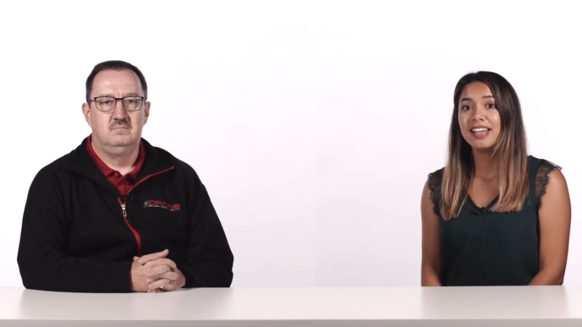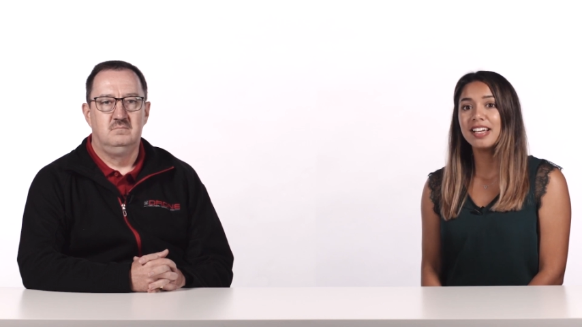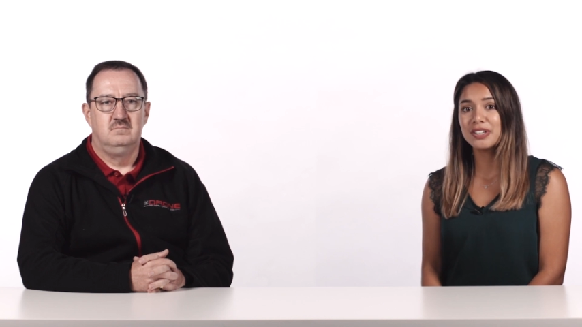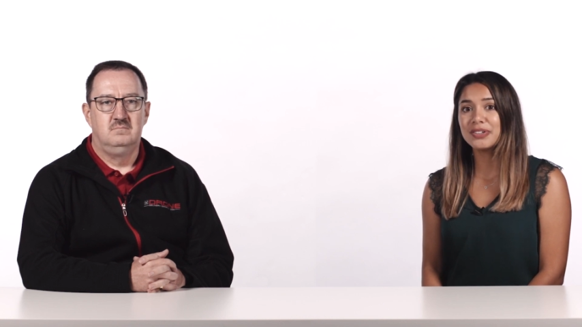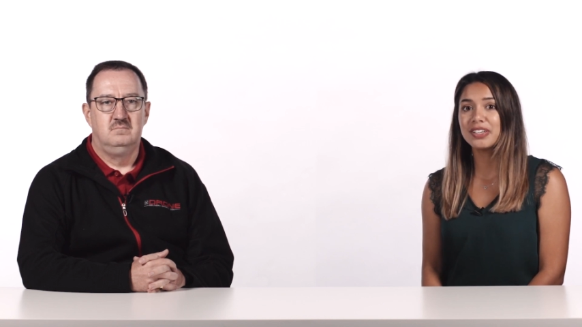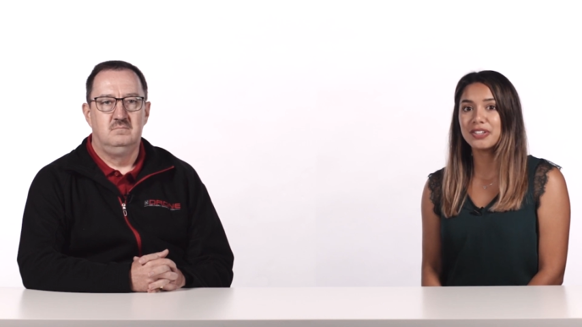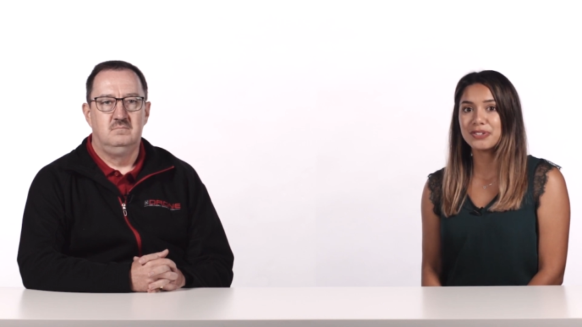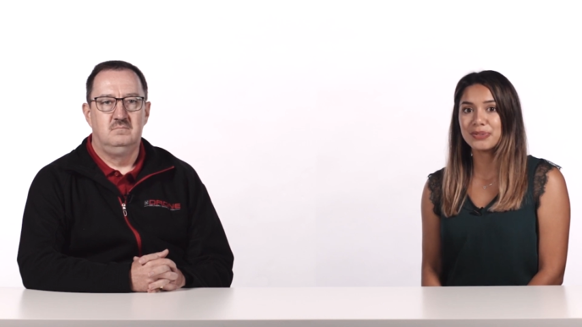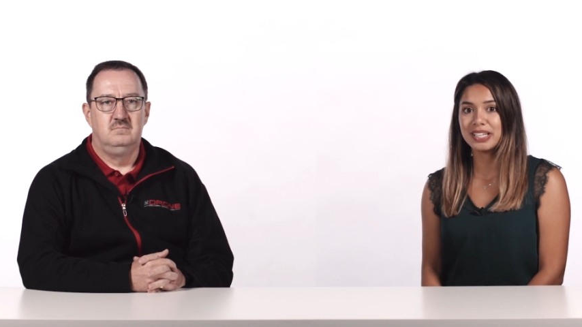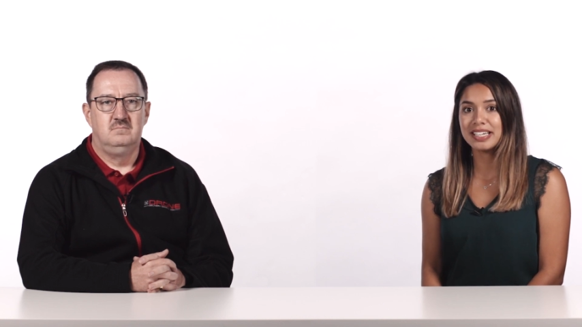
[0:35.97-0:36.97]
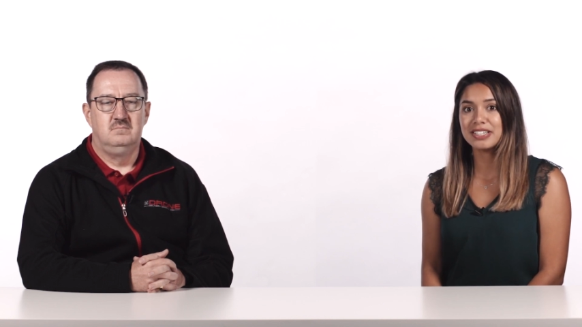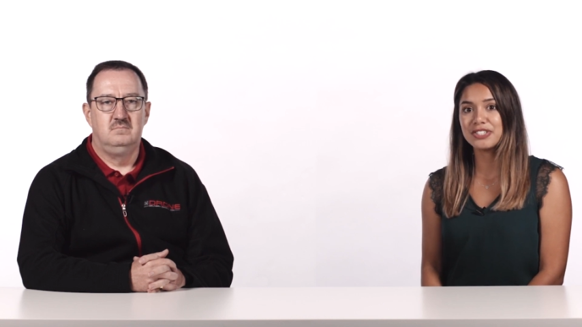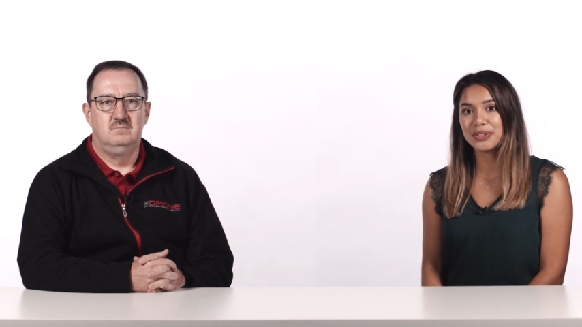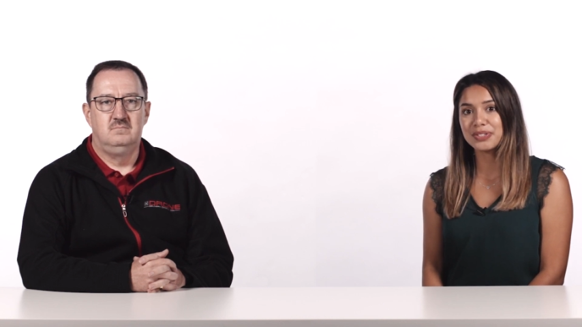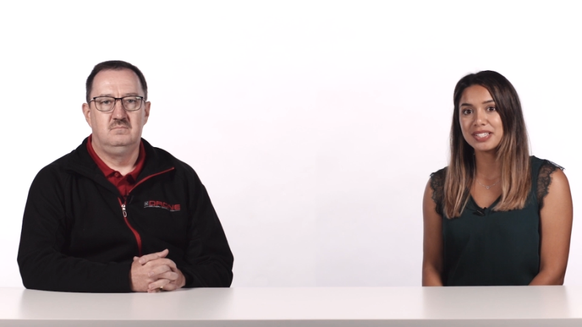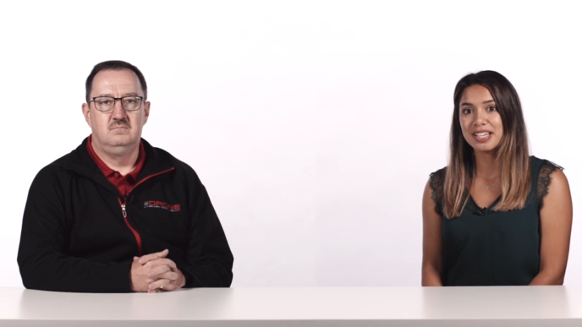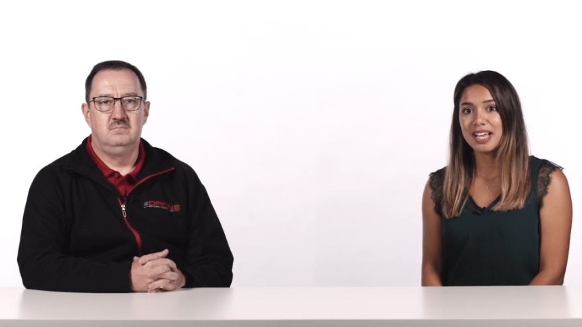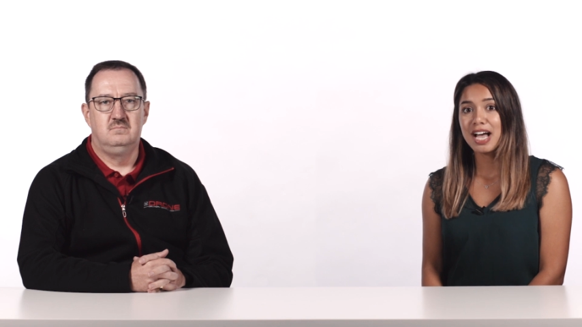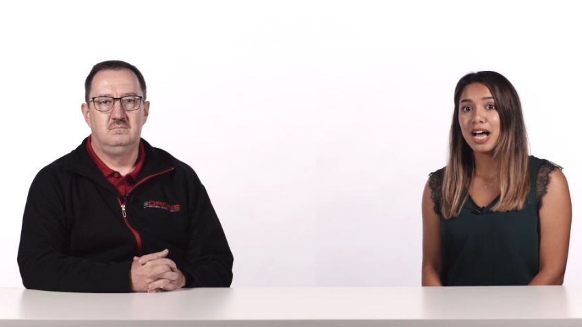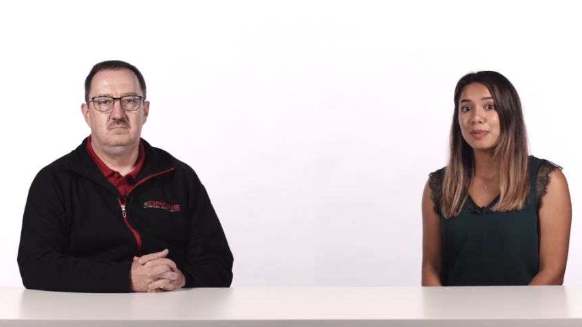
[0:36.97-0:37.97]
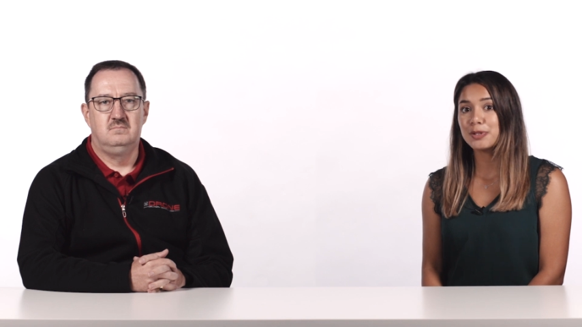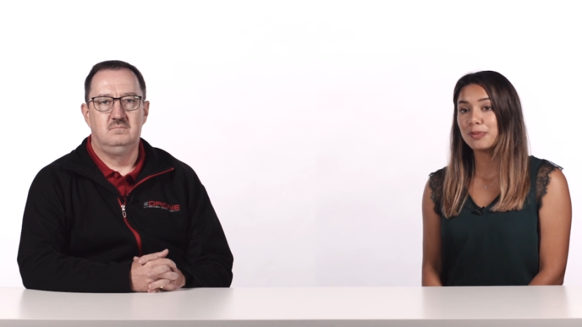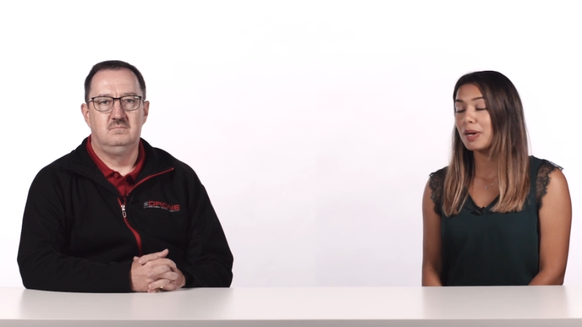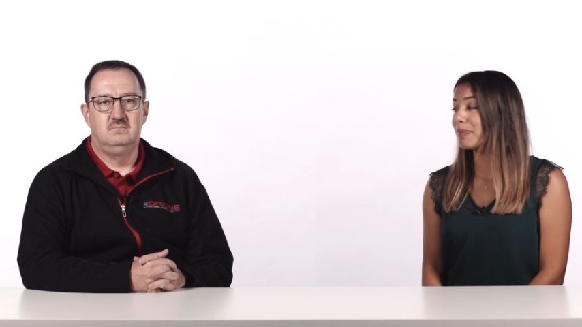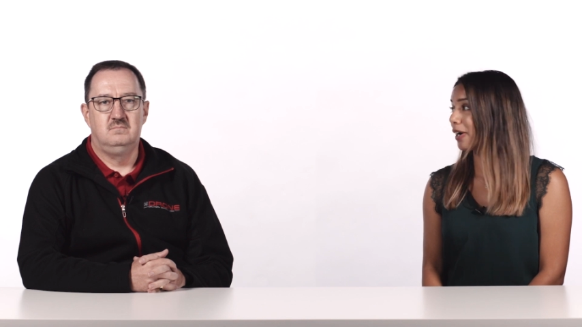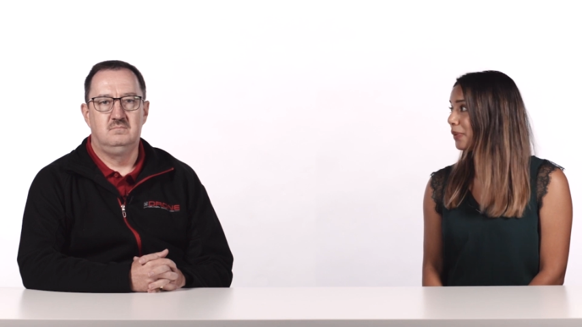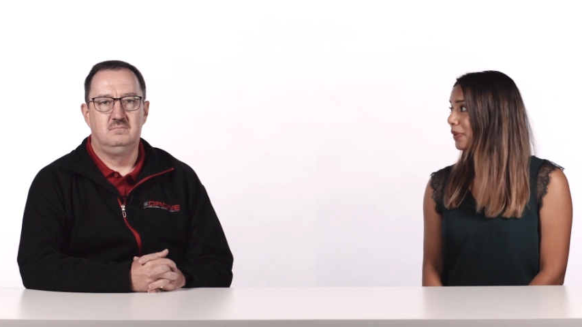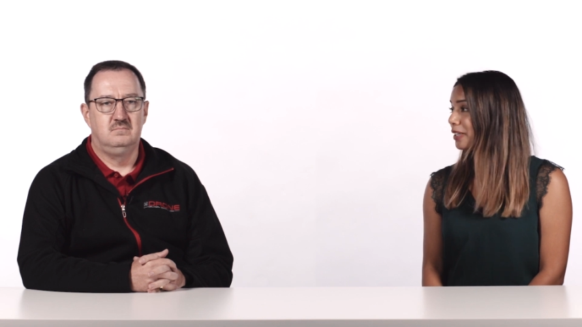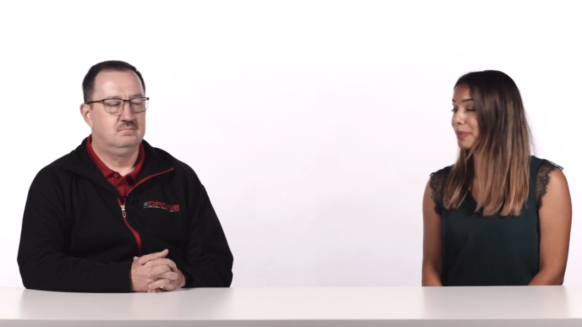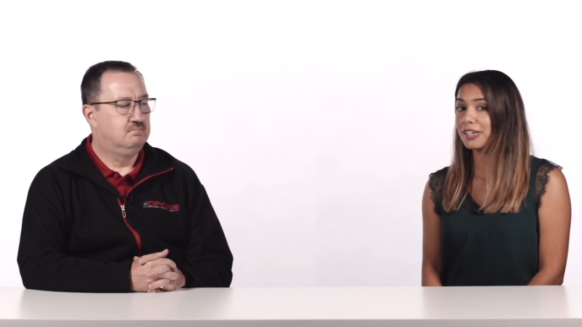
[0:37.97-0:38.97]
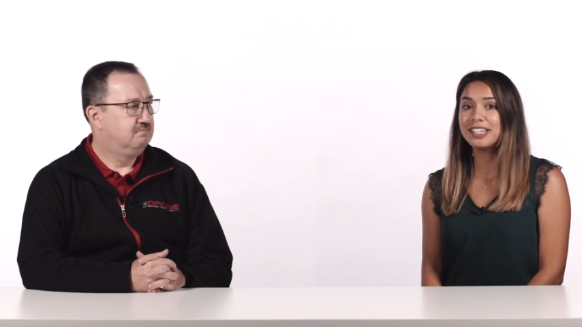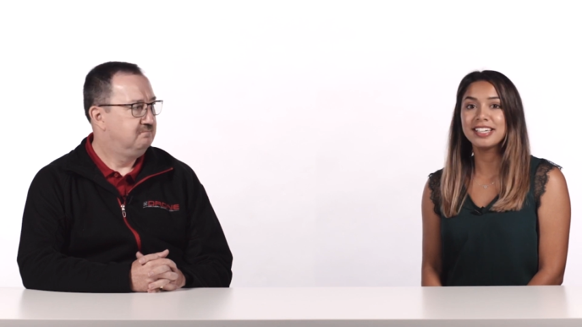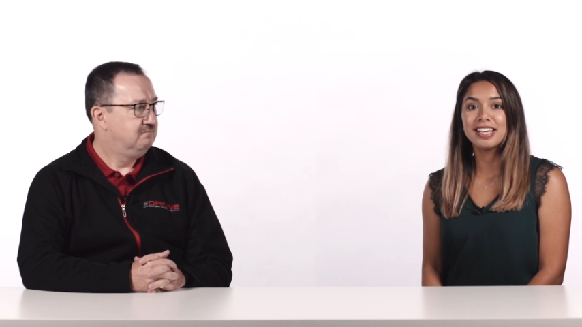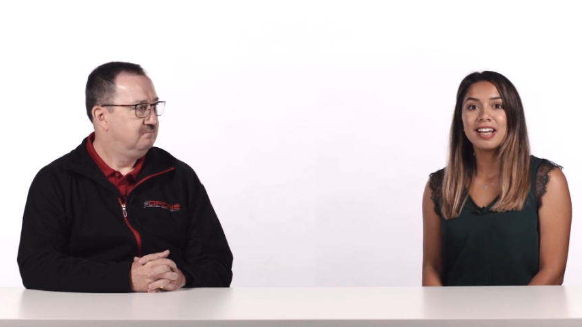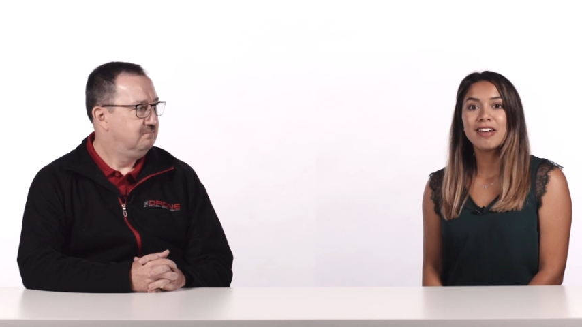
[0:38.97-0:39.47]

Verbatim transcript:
Speaker 1: including those relating to drones. I'm joined by Mark Wuennenberg,